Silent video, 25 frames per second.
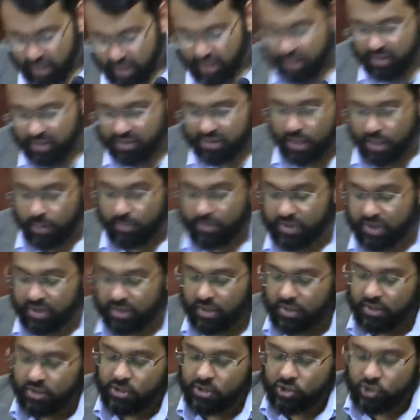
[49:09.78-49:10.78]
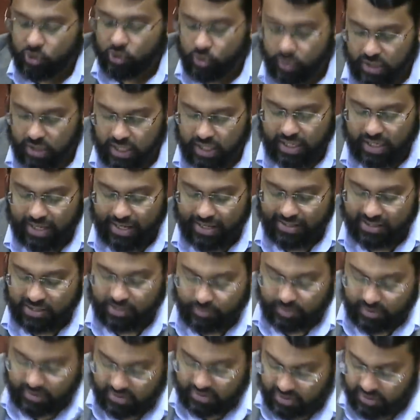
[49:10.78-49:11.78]
in something that is unique and
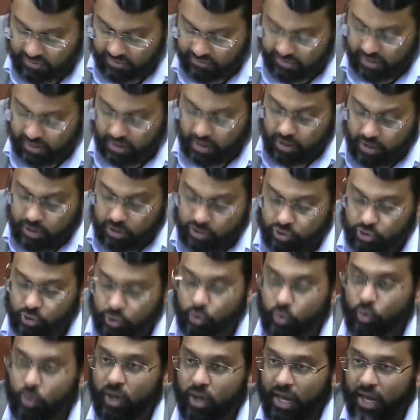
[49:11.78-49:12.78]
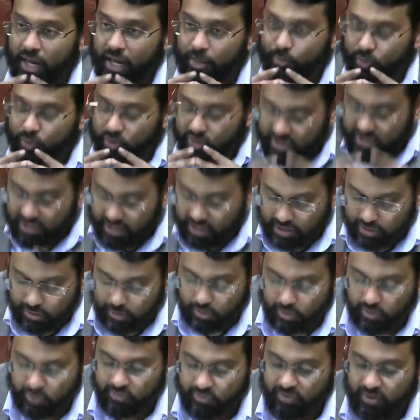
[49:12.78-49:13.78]
specific to a
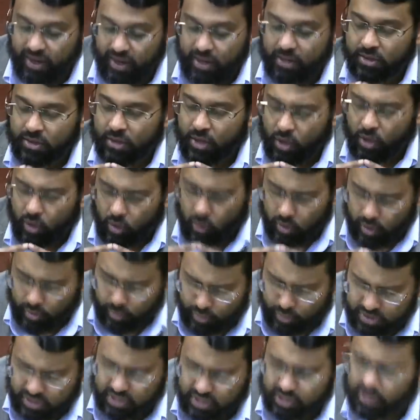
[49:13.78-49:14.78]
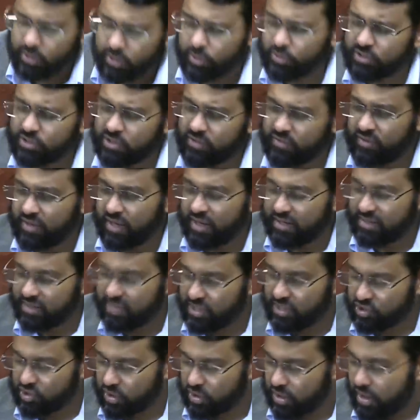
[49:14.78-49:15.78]
particular faith or a particular
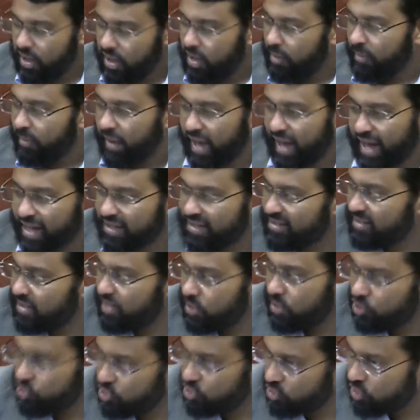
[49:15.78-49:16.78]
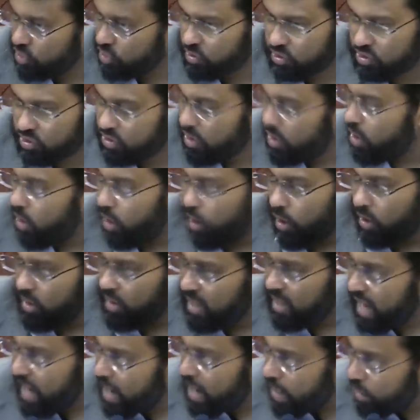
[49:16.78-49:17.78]
civilization. Pants and shirts are
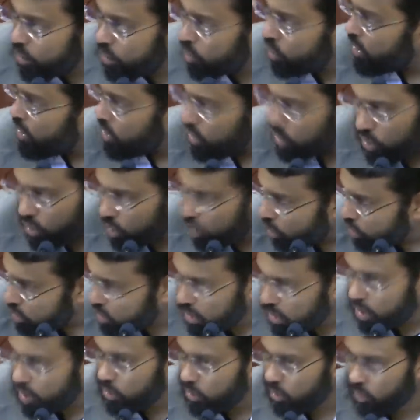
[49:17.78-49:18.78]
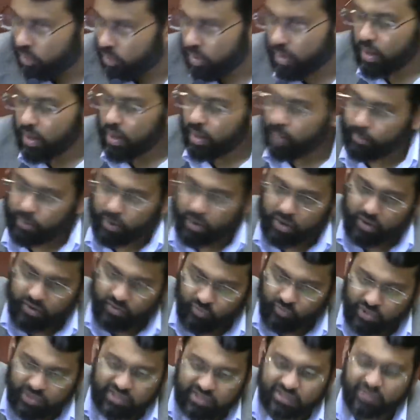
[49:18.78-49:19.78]
now no longer a part
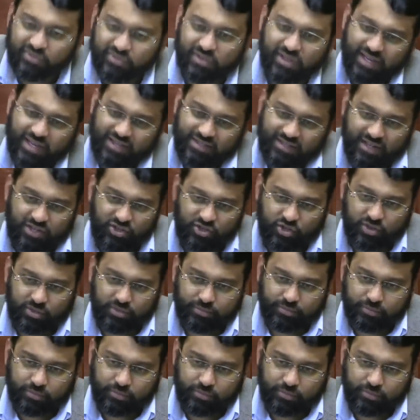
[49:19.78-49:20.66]
of one civilization.